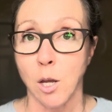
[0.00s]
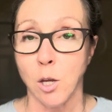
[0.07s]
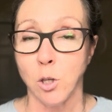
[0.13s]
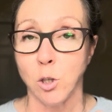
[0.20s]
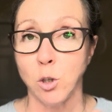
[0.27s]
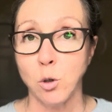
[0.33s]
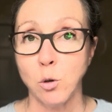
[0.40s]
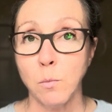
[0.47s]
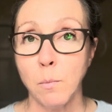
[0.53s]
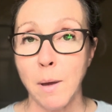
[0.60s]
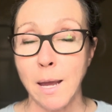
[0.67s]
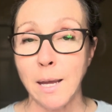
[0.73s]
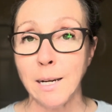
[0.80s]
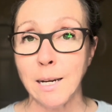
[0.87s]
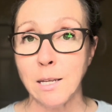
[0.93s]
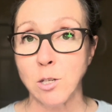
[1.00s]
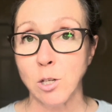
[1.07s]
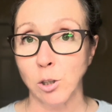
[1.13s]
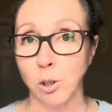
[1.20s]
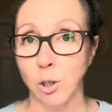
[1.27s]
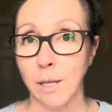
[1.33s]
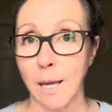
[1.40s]
You may need
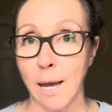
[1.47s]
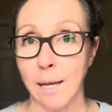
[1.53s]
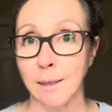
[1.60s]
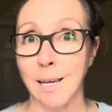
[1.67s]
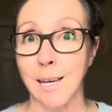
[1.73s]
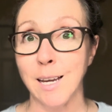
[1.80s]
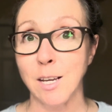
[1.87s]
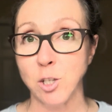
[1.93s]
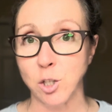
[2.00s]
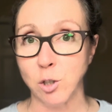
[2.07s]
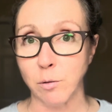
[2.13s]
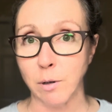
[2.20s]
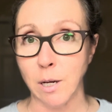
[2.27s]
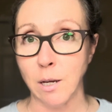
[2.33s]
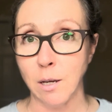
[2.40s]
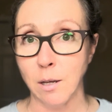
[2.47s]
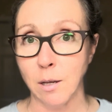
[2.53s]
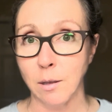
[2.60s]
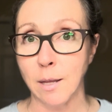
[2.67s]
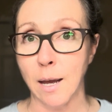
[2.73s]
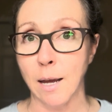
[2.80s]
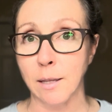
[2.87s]
to look at the history
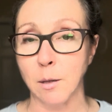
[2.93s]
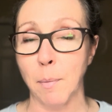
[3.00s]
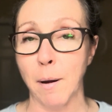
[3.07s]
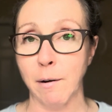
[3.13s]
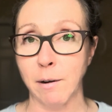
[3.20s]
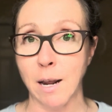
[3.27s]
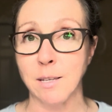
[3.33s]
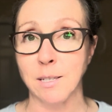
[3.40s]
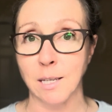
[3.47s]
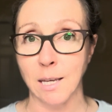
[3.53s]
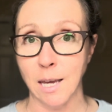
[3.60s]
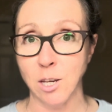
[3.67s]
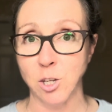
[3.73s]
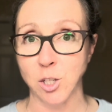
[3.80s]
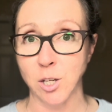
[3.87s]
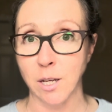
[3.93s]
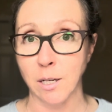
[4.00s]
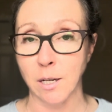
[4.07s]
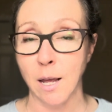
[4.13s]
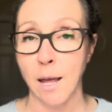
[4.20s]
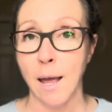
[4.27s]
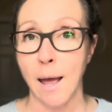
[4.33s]
that the parent has engaged
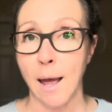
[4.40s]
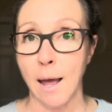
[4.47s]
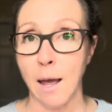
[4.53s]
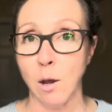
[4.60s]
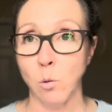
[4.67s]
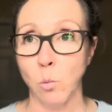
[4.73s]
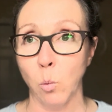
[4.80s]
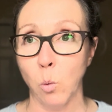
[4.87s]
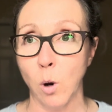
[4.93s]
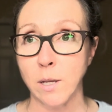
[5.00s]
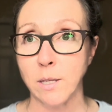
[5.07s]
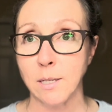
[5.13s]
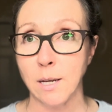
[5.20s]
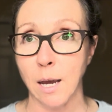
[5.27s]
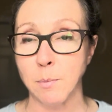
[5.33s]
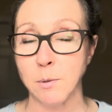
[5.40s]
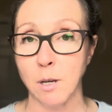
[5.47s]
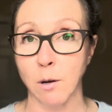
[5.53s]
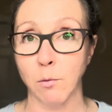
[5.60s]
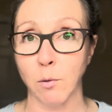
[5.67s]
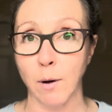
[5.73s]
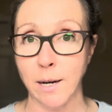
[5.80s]
in and what types
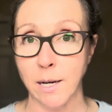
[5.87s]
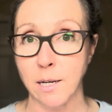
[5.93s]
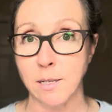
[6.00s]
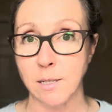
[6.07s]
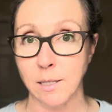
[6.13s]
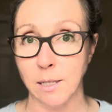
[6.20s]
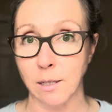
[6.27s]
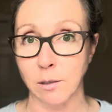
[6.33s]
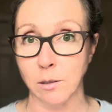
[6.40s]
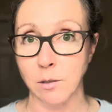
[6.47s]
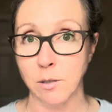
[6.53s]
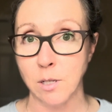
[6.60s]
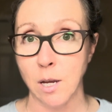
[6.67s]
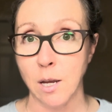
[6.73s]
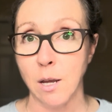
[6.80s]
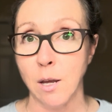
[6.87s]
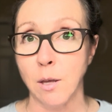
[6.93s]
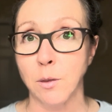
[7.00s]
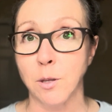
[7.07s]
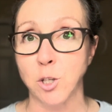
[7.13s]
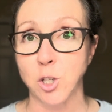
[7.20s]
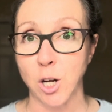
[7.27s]
of readiness skills
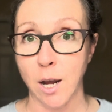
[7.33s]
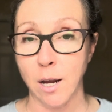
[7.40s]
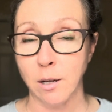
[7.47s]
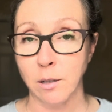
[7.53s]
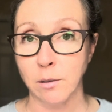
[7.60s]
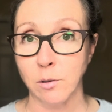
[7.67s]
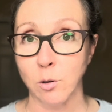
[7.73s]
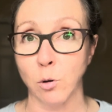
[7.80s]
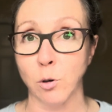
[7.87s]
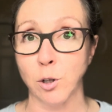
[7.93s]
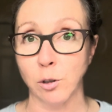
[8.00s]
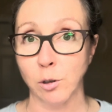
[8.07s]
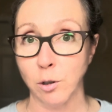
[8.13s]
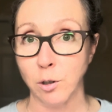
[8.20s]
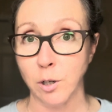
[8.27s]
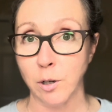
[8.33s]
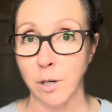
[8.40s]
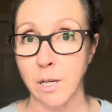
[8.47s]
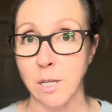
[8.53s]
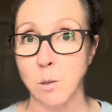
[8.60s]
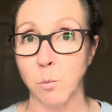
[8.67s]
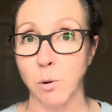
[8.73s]
the child or your learner
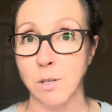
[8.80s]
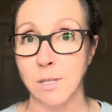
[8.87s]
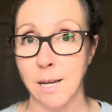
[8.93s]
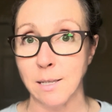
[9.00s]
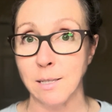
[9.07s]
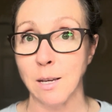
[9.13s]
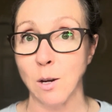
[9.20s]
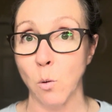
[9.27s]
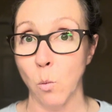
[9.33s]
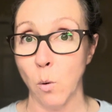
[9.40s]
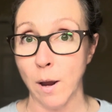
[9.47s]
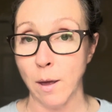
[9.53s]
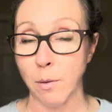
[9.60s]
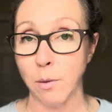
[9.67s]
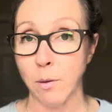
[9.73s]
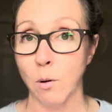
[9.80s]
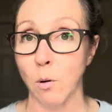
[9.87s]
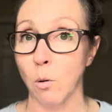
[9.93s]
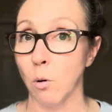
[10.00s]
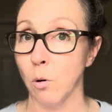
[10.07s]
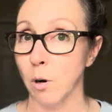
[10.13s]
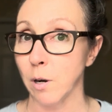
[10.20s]
is presenting with
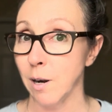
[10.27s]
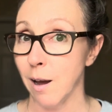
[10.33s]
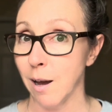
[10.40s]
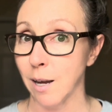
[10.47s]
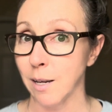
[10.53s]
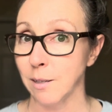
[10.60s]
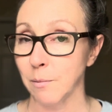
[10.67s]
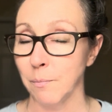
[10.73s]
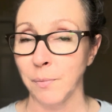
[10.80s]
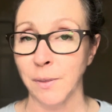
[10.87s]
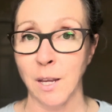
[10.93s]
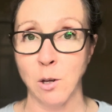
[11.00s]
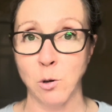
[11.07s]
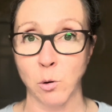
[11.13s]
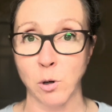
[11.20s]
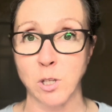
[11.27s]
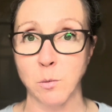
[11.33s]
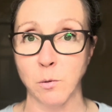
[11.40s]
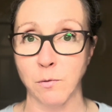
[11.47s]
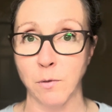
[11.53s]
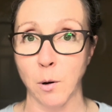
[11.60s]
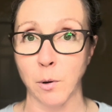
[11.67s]
or not in order to
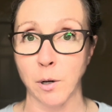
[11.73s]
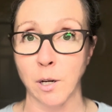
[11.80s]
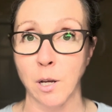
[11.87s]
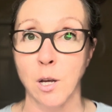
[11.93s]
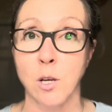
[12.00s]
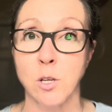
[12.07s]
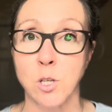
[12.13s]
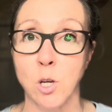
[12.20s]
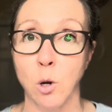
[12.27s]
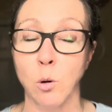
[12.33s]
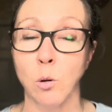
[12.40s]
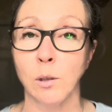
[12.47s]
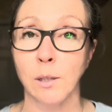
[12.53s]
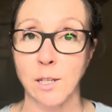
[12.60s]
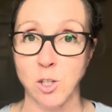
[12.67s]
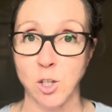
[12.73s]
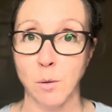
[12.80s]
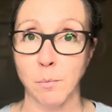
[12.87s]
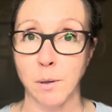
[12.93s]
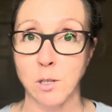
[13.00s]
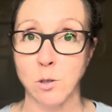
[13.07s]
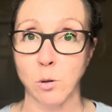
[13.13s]
move forward. So let's
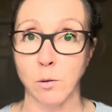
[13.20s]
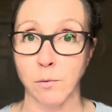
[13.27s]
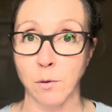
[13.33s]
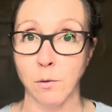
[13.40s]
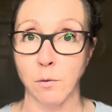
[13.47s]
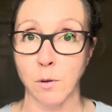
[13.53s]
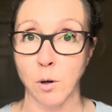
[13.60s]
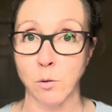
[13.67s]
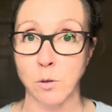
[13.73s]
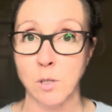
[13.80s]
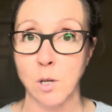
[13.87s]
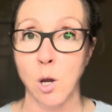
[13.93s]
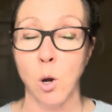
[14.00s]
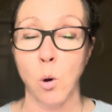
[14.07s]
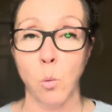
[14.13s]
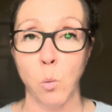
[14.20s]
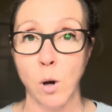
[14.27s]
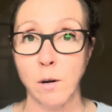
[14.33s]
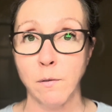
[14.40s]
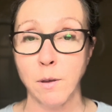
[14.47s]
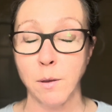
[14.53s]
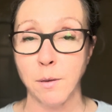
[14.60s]
jump into a few of those.
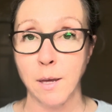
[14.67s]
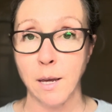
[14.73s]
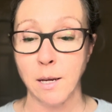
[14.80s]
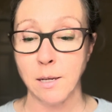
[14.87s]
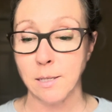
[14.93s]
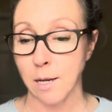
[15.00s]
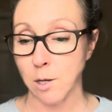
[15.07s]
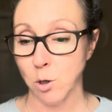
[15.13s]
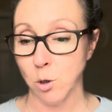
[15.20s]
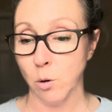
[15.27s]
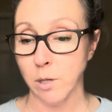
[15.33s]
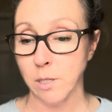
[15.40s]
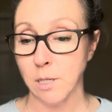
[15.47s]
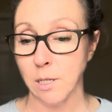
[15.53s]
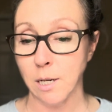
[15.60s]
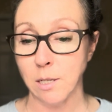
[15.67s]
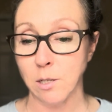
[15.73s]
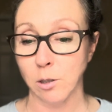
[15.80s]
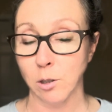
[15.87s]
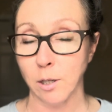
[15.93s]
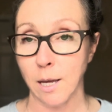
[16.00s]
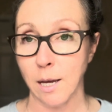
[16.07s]
One of the things that you're going to need
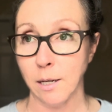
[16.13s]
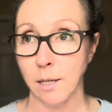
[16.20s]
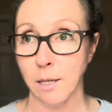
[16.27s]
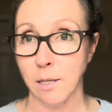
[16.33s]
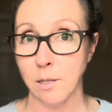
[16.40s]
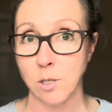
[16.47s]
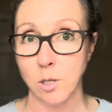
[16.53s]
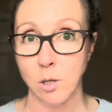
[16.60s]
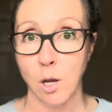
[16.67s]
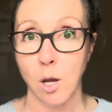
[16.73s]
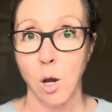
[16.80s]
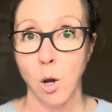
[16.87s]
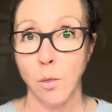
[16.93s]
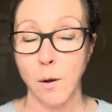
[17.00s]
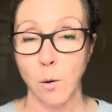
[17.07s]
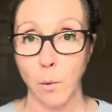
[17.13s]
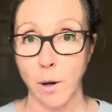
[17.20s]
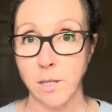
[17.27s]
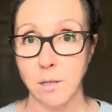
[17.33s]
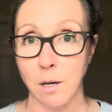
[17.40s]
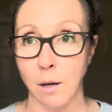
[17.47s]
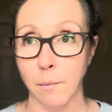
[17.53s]
to look at is their
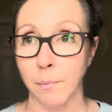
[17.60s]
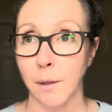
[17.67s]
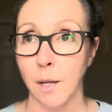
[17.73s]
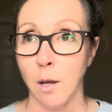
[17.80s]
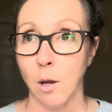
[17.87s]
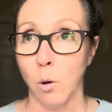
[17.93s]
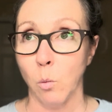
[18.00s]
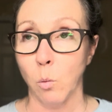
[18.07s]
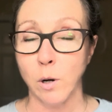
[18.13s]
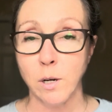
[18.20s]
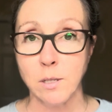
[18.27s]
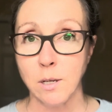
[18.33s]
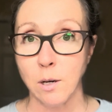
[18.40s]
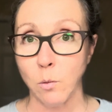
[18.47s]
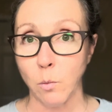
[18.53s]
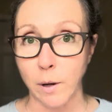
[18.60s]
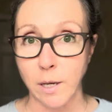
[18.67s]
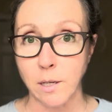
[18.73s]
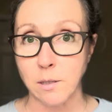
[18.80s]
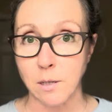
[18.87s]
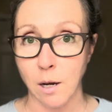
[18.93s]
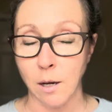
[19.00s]
wake time. What is their
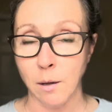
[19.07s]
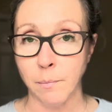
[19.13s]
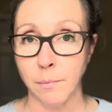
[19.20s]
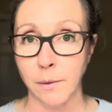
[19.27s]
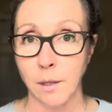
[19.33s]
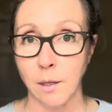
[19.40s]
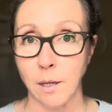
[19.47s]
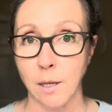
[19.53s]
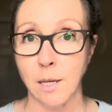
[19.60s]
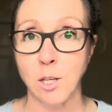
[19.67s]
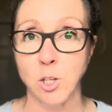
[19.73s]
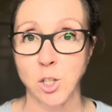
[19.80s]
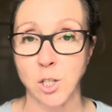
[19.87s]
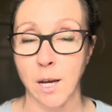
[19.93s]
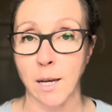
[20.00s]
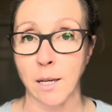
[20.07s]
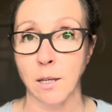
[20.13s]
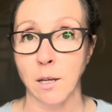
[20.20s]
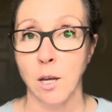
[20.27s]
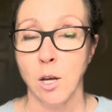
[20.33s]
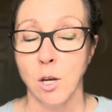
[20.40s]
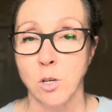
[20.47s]
wake time each day?